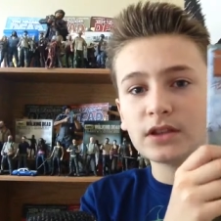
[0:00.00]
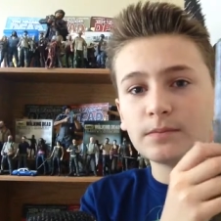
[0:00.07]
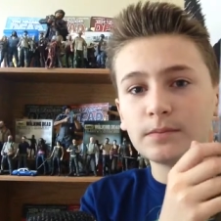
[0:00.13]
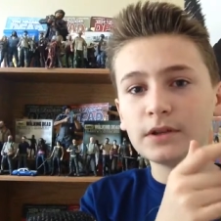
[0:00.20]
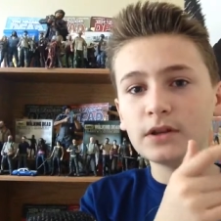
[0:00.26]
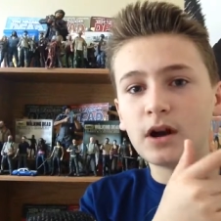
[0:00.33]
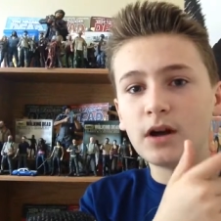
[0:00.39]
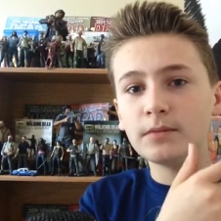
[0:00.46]
could
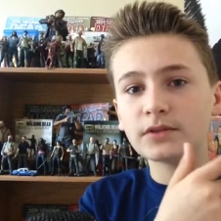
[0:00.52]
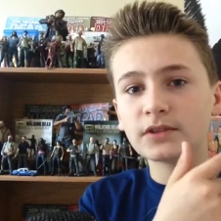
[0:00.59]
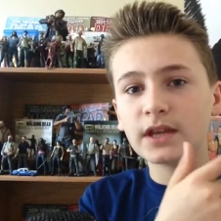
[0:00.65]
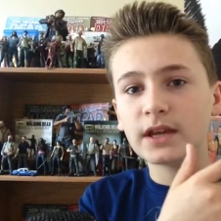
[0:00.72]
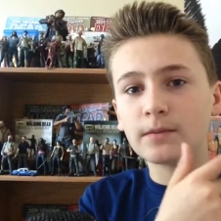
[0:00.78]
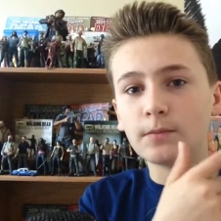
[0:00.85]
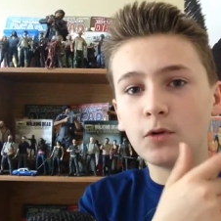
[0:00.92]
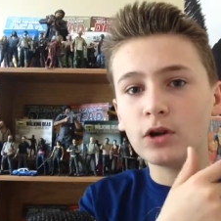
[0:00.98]
be almost
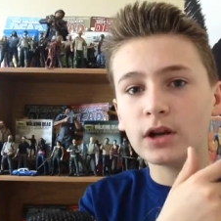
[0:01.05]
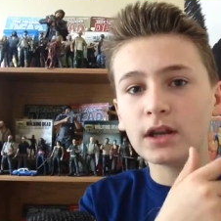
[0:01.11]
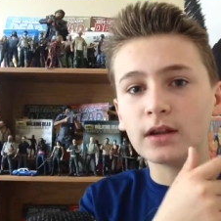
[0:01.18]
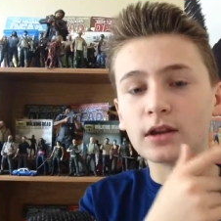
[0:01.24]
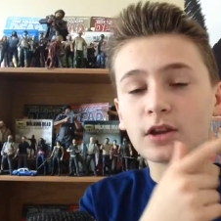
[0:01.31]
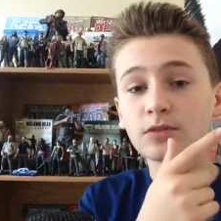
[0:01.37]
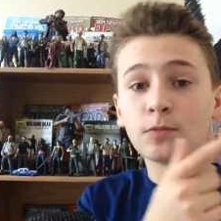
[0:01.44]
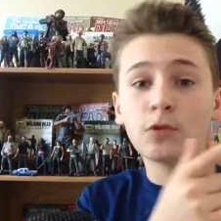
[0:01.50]
like
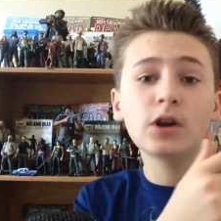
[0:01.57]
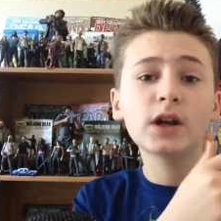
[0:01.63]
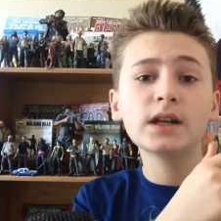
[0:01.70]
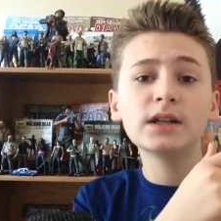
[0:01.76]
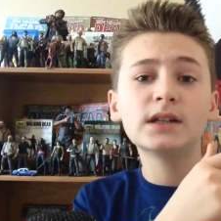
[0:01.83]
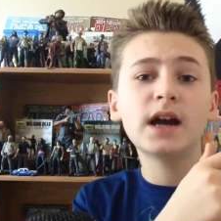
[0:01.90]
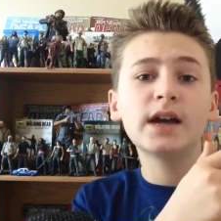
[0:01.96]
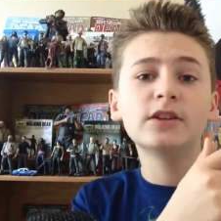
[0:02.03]
Morgan, because
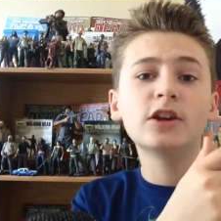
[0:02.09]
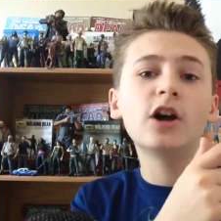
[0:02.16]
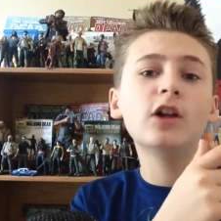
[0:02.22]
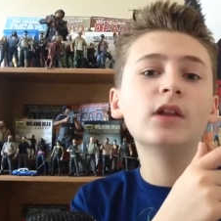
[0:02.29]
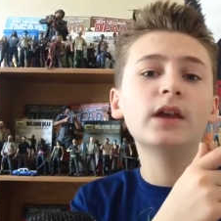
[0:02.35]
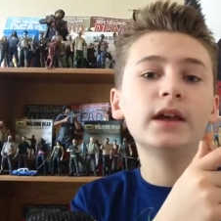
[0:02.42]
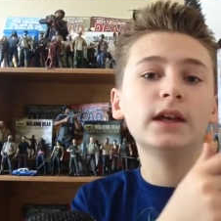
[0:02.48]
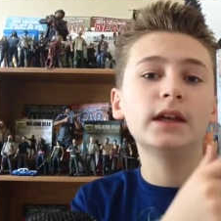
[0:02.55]
Morgan died
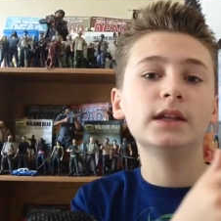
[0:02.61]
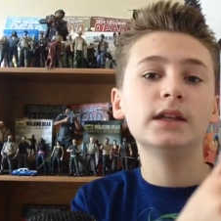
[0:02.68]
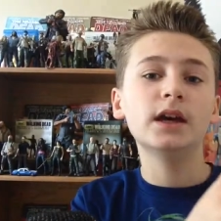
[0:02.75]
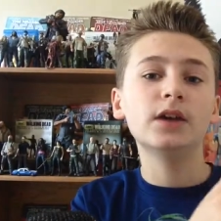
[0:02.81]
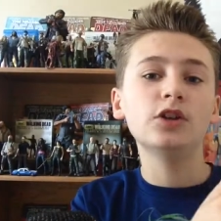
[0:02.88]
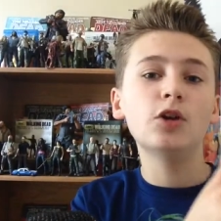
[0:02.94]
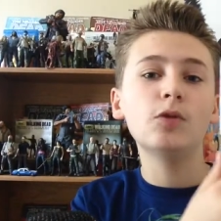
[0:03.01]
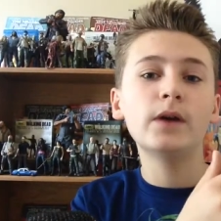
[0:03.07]
in
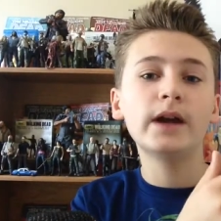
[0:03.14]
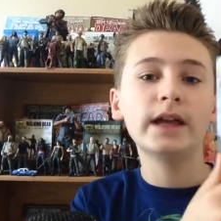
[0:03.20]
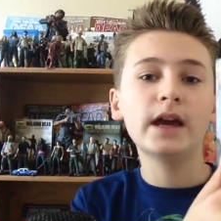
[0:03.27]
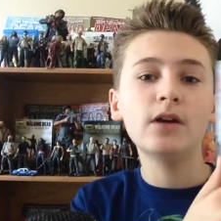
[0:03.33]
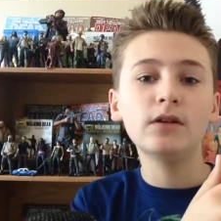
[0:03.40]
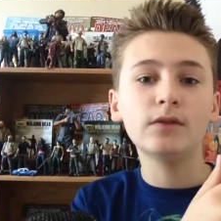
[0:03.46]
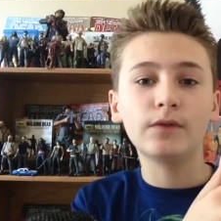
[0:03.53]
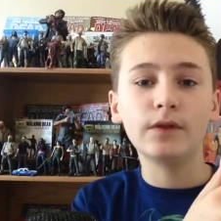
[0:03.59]
No Way
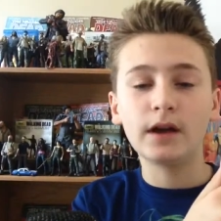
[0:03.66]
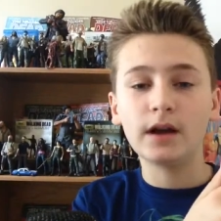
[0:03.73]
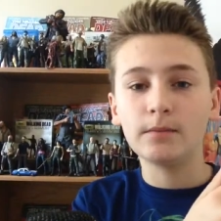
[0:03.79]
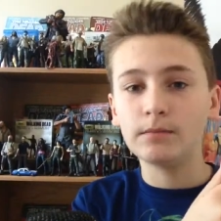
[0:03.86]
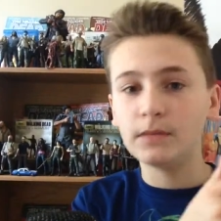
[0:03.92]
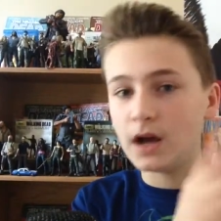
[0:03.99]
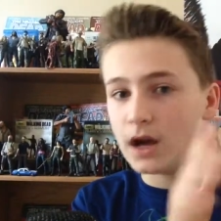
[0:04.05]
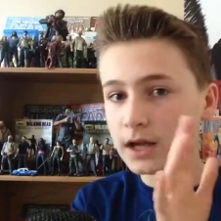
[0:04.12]
Out, if
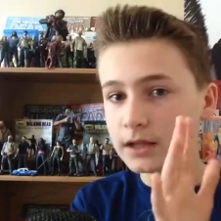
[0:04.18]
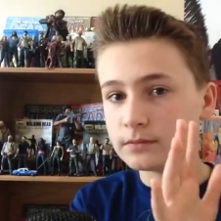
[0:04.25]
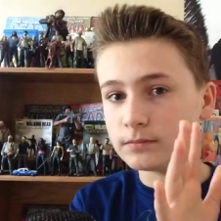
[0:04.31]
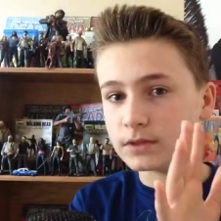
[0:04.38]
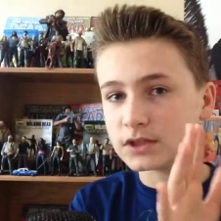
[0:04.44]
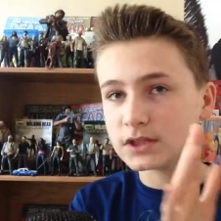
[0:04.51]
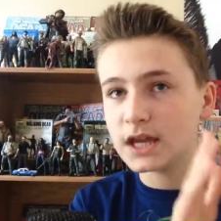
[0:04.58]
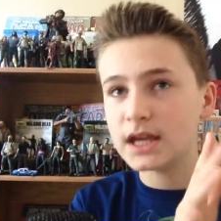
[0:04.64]
I'm
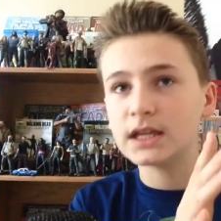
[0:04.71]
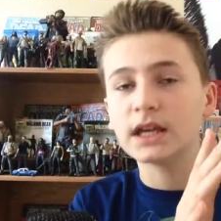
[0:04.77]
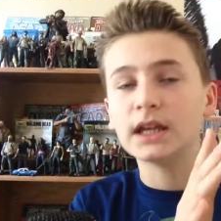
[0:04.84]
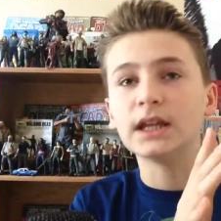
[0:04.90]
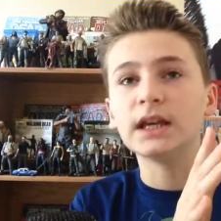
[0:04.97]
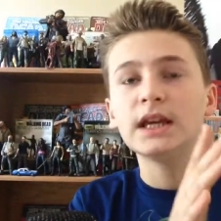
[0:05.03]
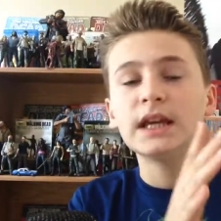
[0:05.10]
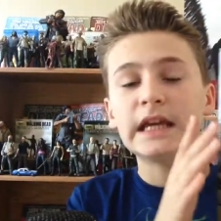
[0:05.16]
not
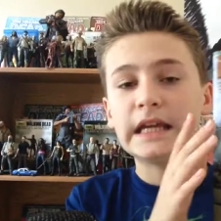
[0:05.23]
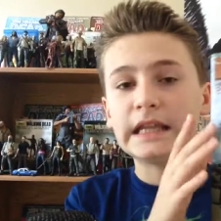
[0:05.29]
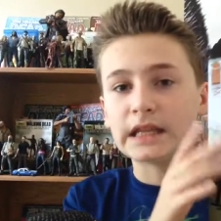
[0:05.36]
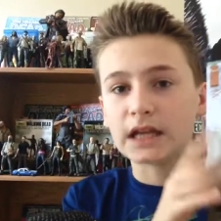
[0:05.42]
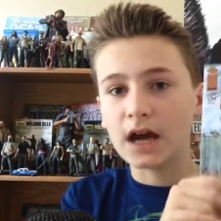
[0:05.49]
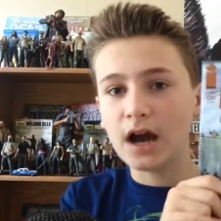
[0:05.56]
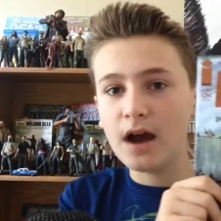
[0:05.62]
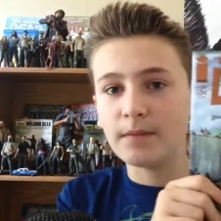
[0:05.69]
mistaken, in
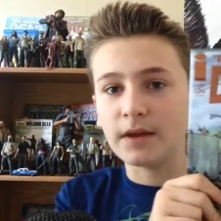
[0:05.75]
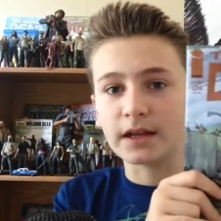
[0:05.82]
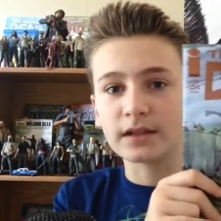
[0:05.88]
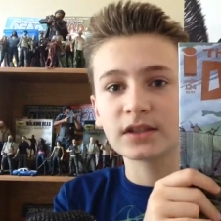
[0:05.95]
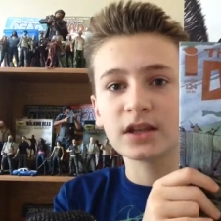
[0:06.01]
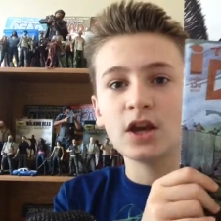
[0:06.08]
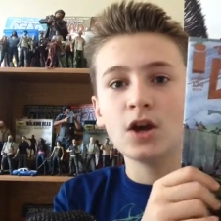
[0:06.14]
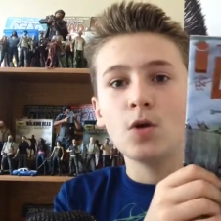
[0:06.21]
the
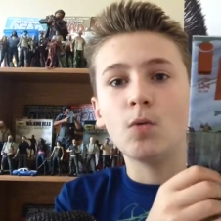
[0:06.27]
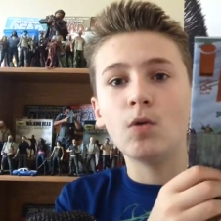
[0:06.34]
comics.